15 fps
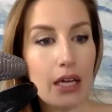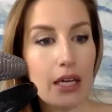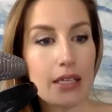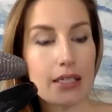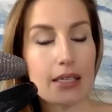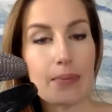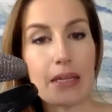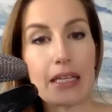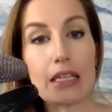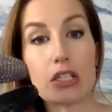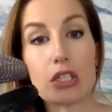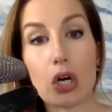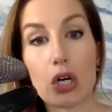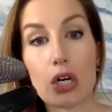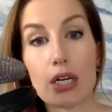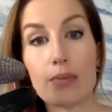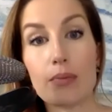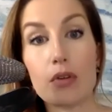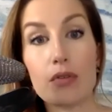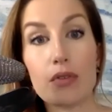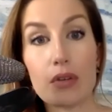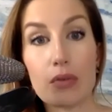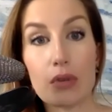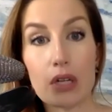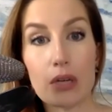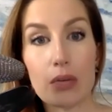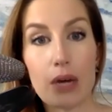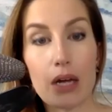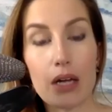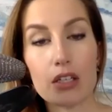something that's already moving really
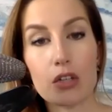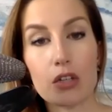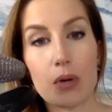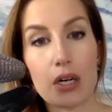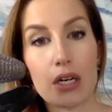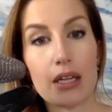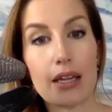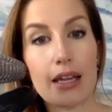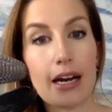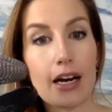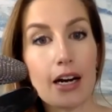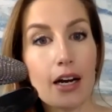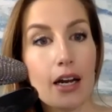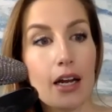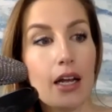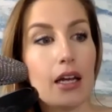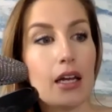well and you put it there,